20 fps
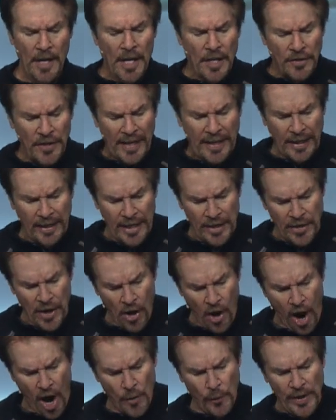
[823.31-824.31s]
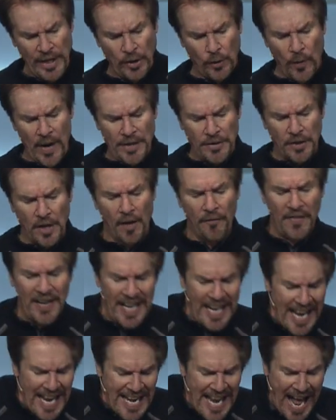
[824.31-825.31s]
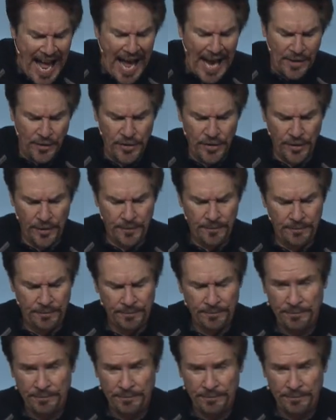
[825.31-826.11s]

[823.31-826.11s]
Secondly, there are regrets of inaction.